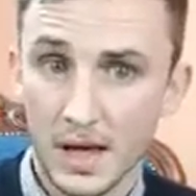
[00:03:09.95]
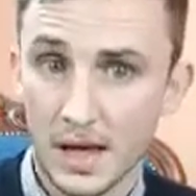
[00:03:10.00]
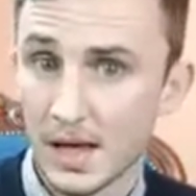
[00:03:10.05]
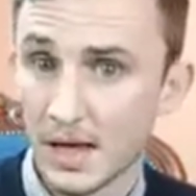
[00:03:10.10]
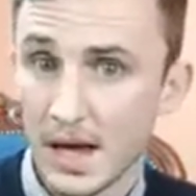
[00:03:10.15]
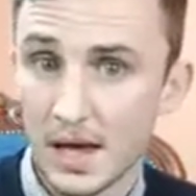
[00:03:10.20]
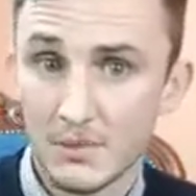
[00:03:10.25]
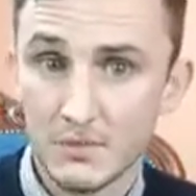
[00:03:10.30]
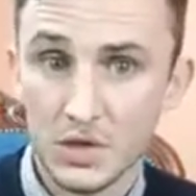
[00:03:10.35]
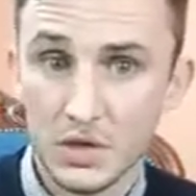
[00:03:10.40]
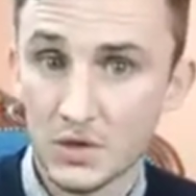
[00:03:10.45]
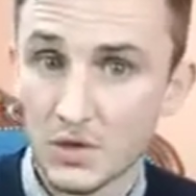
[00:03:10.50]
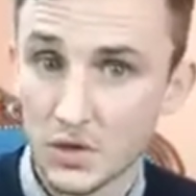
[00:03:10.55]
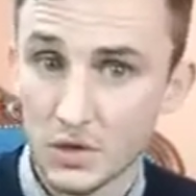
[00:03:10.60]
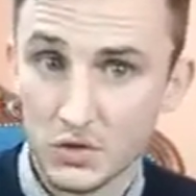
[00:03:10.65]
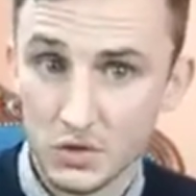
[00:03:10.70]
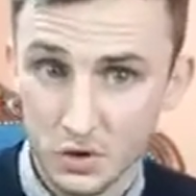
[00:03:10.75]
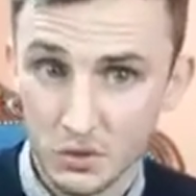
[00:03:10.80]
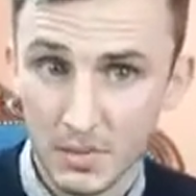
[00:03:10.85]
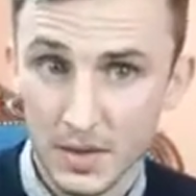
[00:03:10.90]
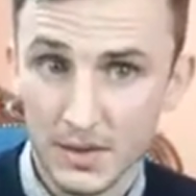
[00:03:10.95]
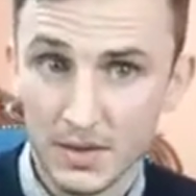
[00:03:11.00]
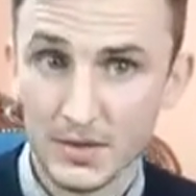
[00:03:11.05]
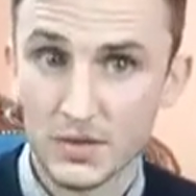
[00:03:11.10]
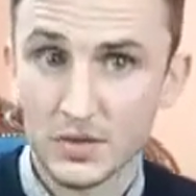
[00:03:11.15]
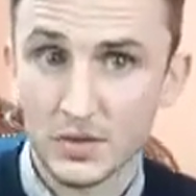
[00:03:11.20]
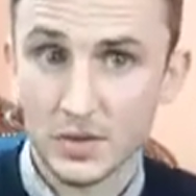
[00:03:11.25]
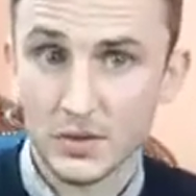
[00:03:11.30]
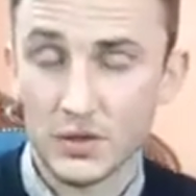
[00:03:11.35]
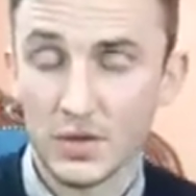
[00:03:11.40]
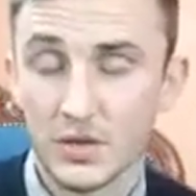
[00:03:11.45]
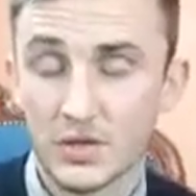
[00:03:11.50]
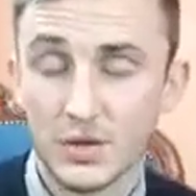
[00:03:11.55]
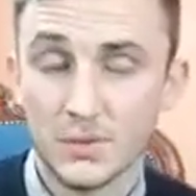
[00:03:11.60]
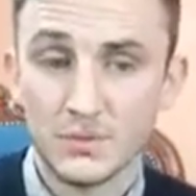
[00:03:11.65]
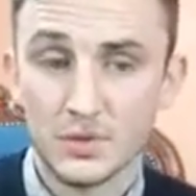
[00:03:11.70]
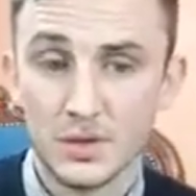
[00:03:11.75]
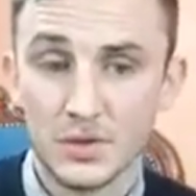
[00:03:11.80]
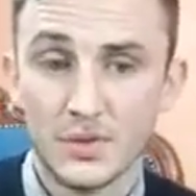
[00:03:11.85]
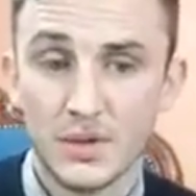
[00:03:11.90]
I'm just assuming, this is on an
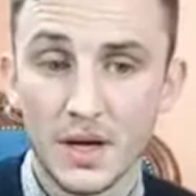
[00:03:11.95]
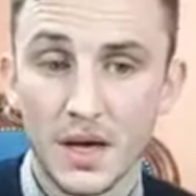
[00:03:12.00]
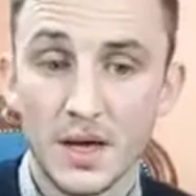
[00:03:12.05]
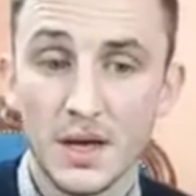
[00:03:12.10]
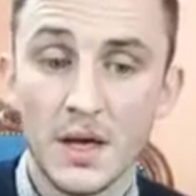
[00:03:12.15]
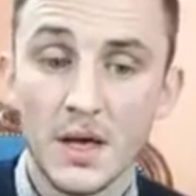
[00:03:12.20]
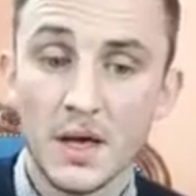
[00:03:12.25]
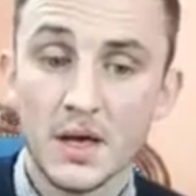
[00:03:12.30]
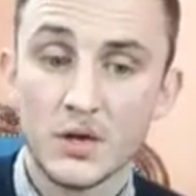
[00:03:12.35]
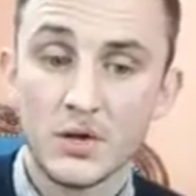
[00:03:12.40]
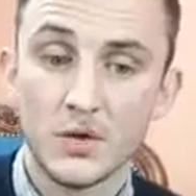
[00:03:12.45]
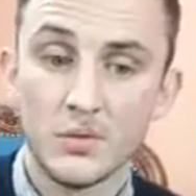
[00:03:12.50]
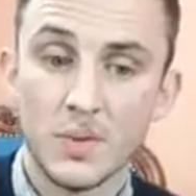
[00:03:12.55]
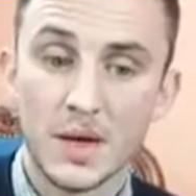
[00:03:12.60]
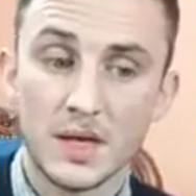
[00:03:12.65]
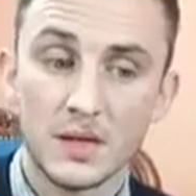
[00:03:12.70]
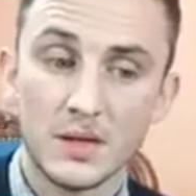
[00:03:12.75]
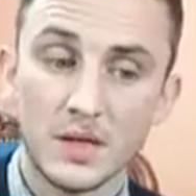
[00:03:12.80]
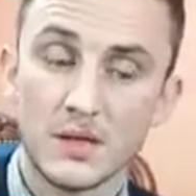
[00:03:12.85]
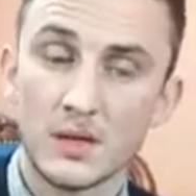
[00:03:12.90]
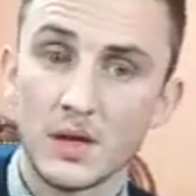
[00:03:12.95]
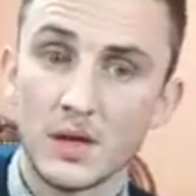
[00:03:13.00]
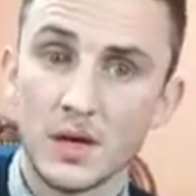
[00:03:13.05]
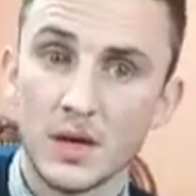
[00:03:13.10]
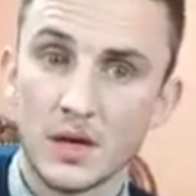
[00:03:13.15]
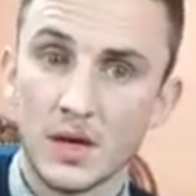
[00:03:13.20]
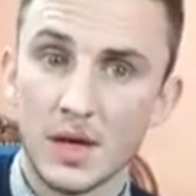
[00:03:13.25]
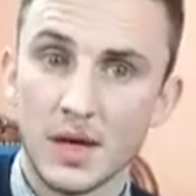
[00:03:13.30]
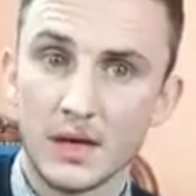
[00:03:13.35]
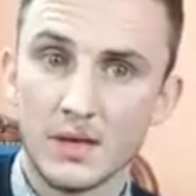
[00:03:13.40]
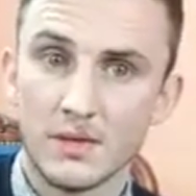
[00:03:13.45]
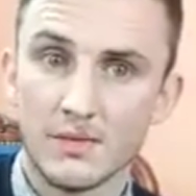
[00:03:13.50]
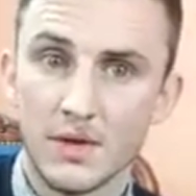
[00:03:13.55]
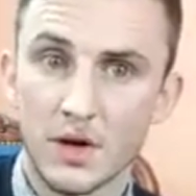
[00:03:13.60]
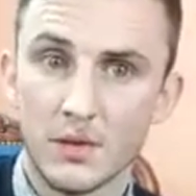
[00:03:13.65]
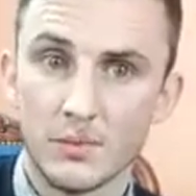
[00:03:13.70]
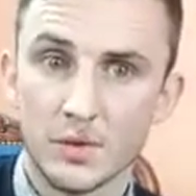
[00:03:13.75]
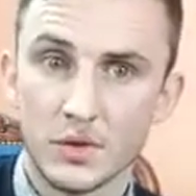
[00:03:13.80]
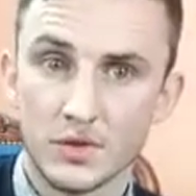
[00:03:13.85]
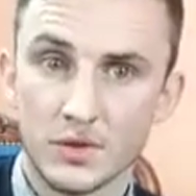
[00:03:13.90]
assumption, that you might need to
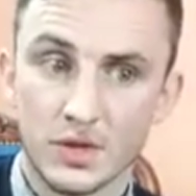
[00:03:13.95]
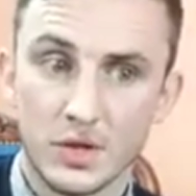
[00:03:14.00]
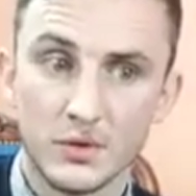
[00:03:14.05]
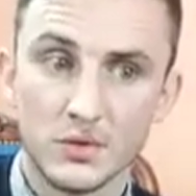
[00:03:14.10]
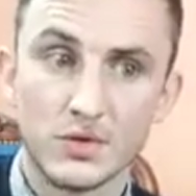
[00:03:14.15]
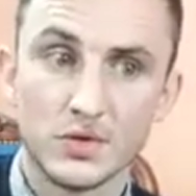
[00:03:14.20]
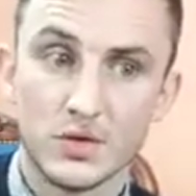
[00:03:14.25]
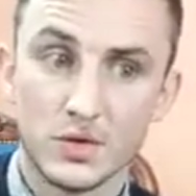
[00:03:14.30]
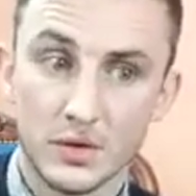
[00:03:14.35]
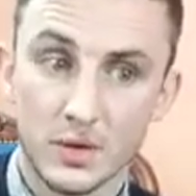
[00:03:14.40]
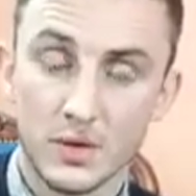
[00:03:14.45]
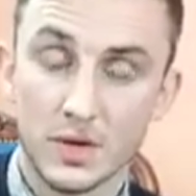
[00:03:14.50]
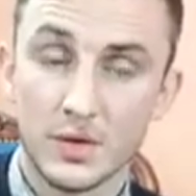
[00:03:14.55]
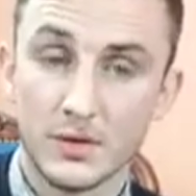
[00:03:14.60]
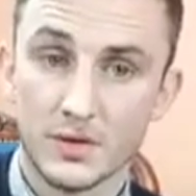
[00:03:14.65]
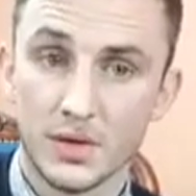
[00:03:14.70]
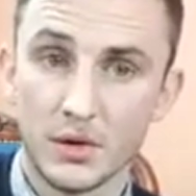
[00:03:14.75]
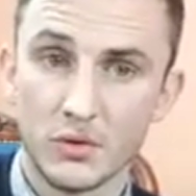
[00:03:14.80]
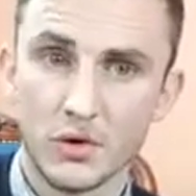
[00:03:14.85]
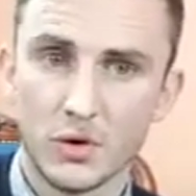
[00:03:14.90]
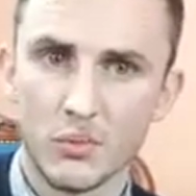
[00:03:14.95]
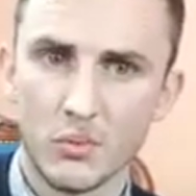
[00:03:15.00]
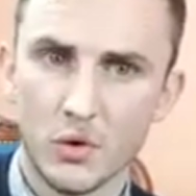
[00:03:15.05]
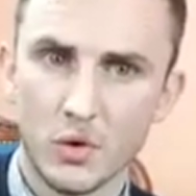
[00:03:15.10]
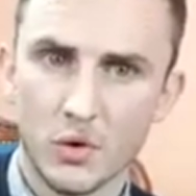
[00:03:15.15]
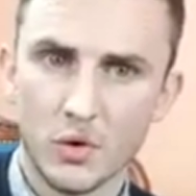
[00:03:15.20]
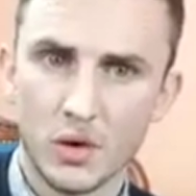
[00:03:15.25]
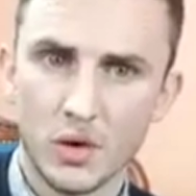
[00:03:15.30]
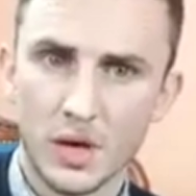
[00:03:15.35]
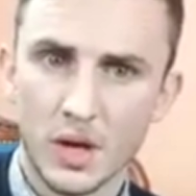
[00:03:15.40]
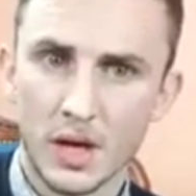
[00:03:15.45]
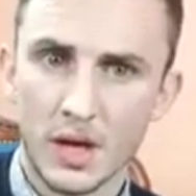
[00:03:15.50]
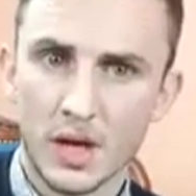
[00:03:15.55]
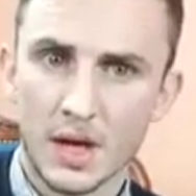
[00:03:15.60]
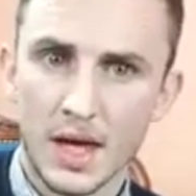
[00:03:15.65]
develop your skills until you're more